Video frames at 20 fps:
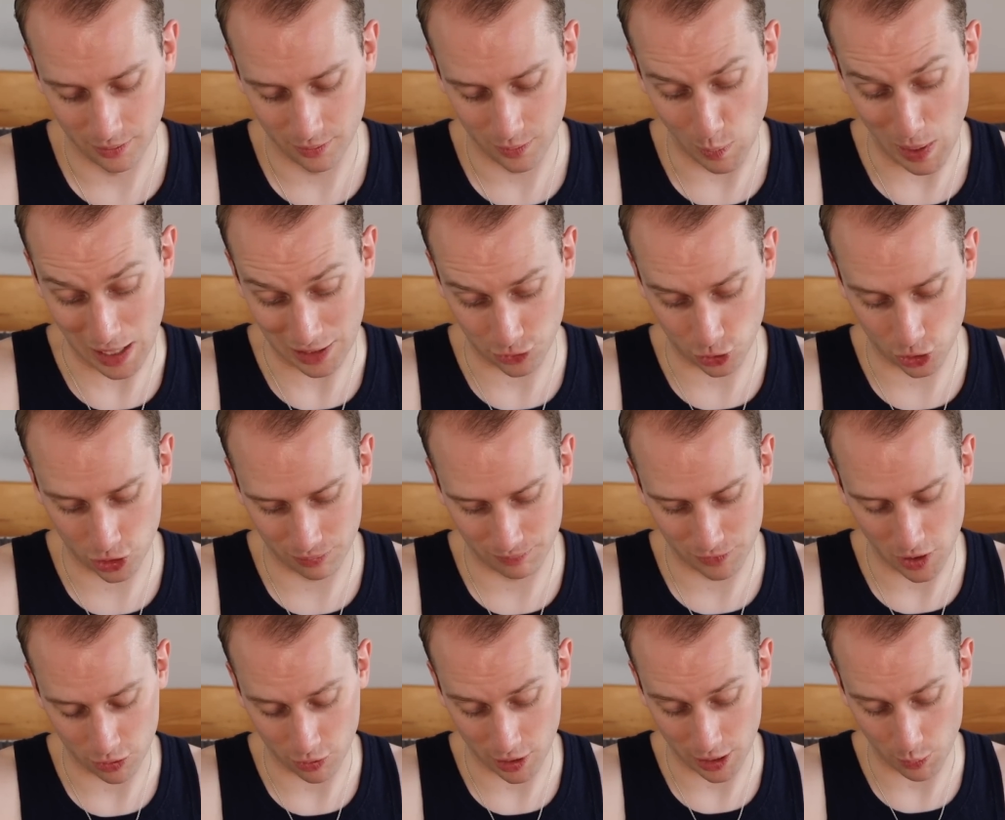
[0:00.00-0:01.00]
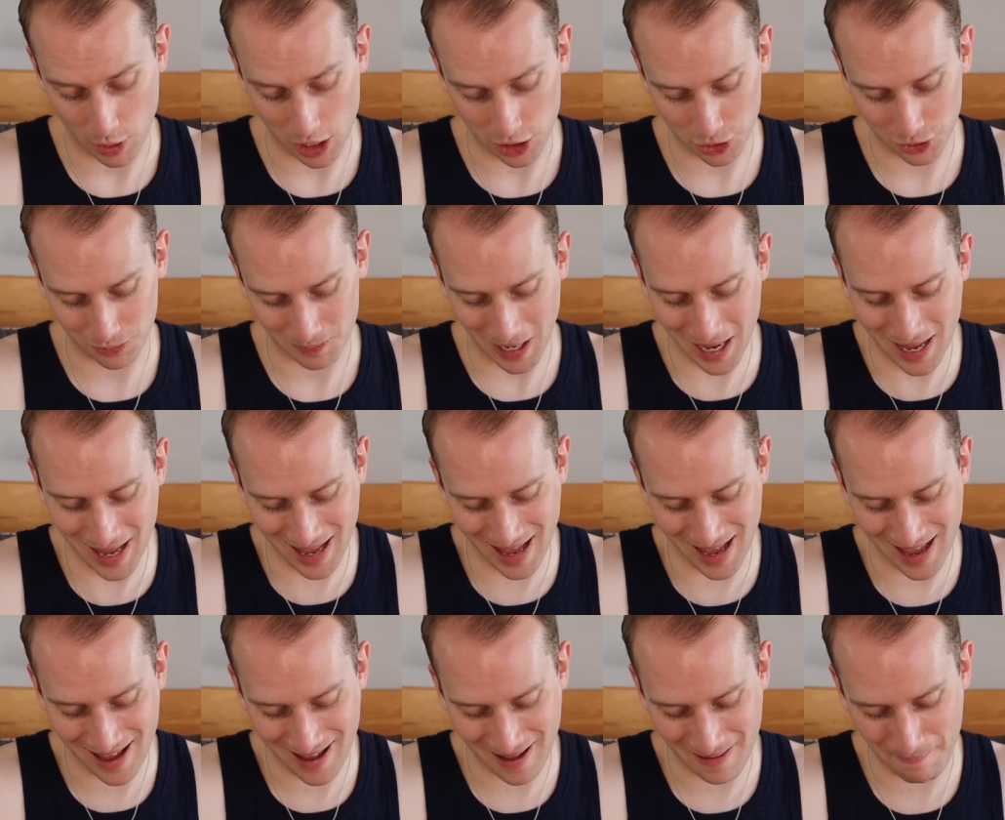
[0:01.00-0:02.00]
Welsh, not great at Welsh.
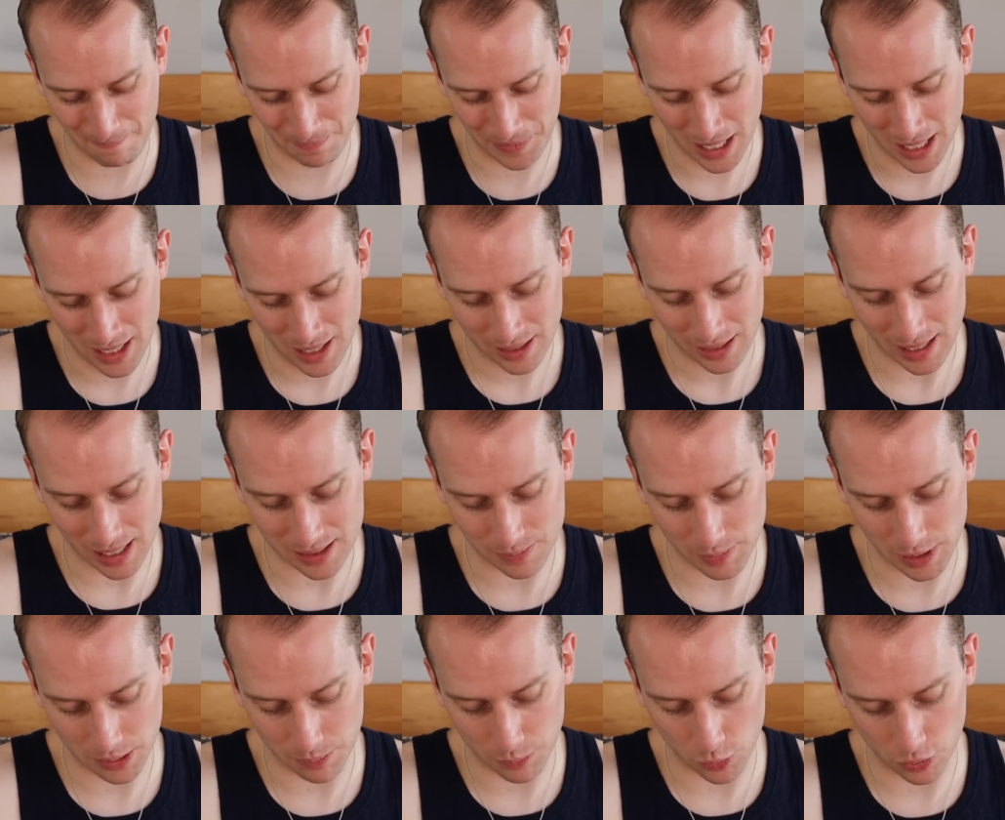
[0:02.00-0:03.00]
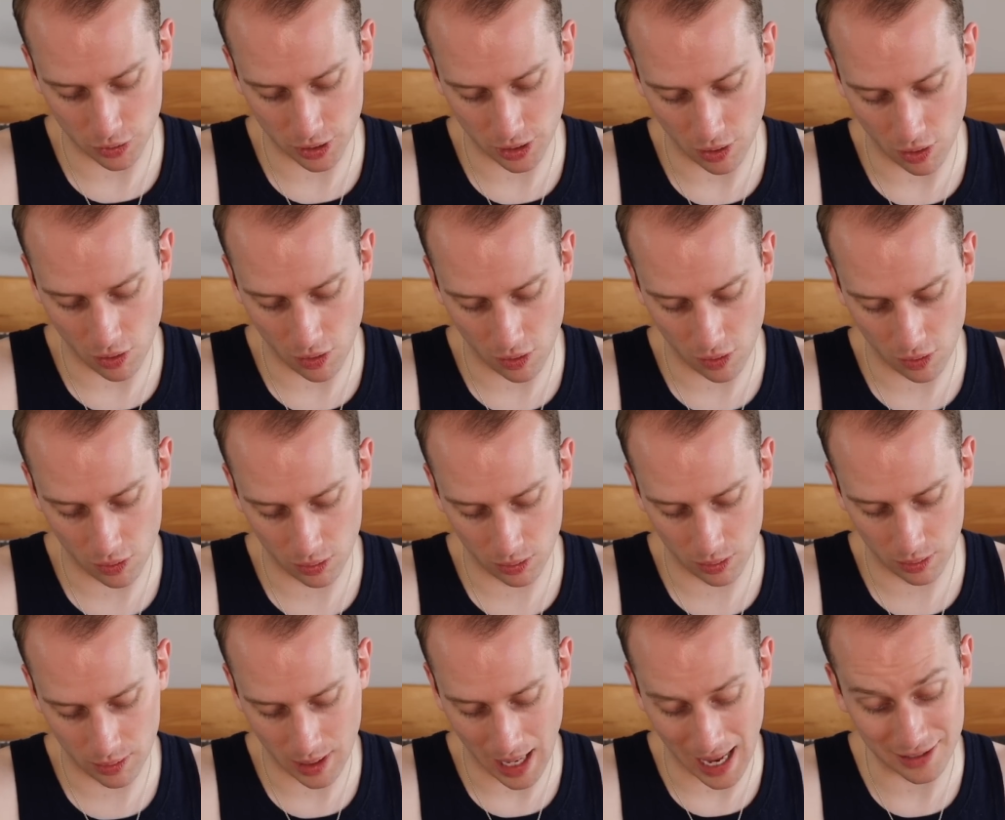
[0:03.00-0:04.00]
Castle Milk Moored,
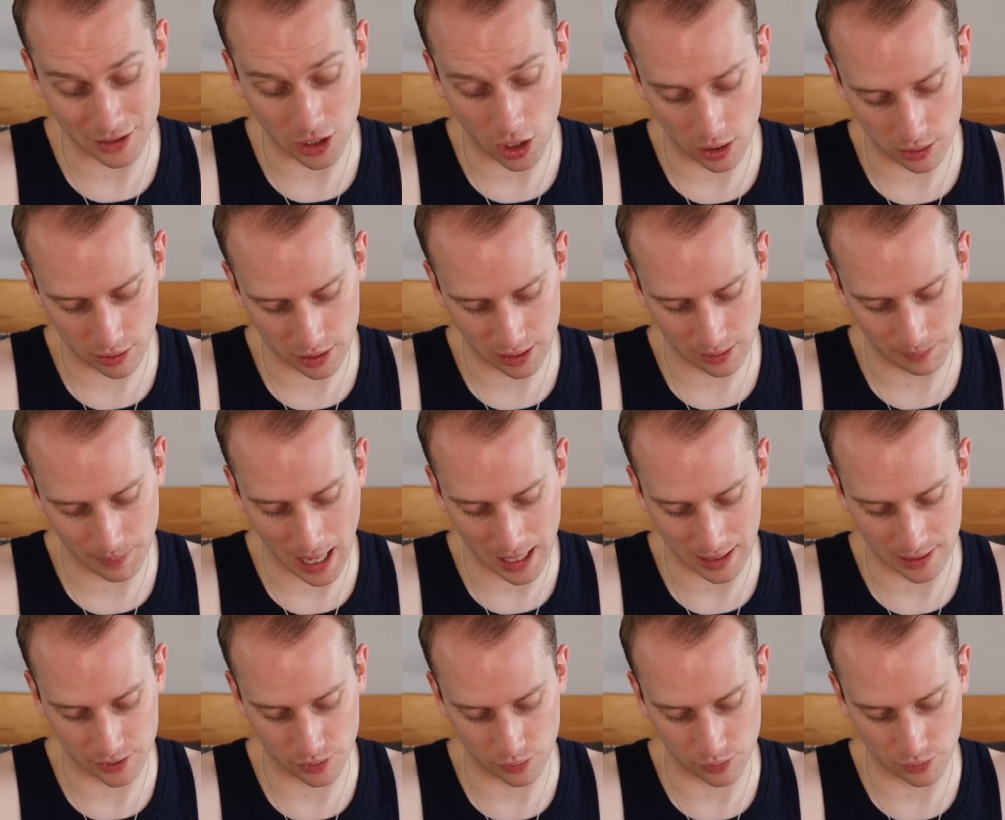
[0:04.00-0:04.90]
all and coloured alpaca.